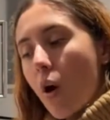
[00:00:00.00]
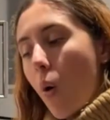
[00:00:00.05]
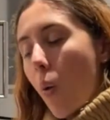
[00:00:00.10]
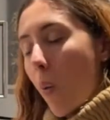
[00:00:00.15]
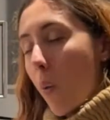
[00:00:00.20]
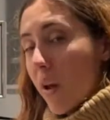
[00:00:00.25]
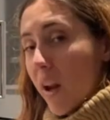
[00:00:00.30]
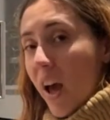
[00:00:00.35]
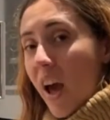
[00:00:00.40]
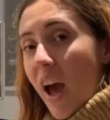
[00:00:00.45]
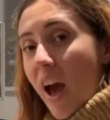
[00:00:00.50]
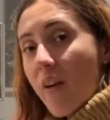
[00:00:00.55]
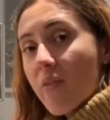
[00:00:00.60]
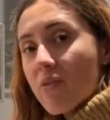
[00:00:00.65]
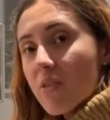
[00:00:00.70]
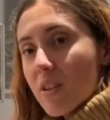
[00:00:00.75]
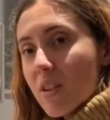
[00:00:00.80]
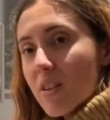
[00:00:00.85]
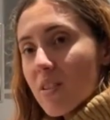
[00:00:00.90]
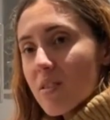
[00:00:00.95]
When I have
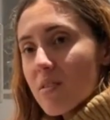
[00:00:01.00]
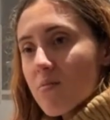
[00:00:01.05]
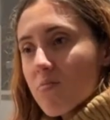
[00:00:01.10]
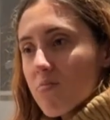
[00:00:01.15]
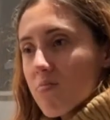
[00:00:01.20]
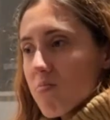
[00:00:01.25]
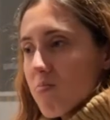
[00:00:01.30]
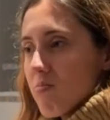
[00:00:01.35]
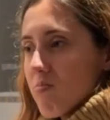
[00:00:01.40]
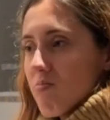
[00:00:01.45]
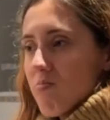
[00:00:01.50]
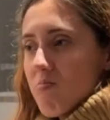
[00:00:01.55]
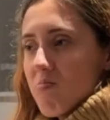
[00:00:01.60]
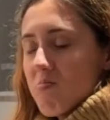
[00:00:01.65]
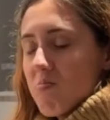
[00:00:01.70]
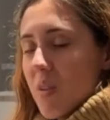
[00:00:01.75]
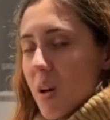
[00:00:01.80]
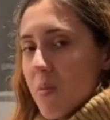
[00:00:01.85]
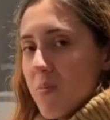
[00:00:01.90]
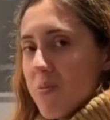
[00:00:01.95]
this,
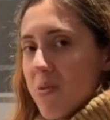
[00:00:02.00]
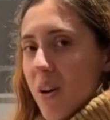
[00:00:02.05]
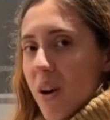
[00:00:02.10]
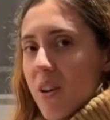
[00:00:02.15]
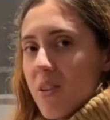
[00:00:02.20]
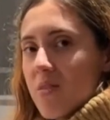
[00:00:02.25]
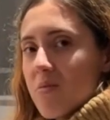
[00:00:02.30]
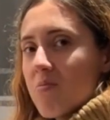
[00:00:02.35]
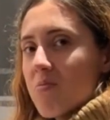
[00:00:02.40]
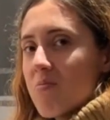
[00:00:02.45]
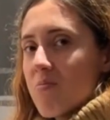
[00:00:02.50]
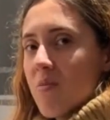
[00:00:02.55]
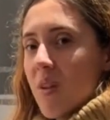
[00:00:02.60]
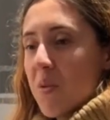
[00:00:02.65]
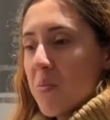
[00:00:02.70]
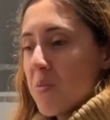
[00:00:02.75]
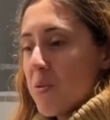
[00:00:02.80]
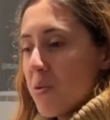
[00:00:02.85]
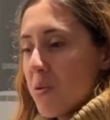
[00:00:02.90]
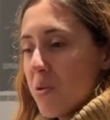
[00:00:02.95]
I'm fine.
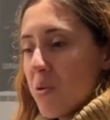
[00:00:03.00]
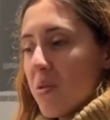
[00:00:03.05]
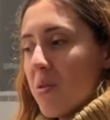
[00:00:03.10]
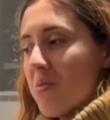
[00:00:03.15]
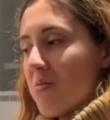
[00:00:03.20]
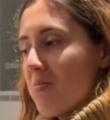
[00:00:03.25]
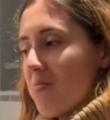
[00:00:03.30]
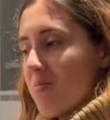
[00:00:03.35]
I'm cool.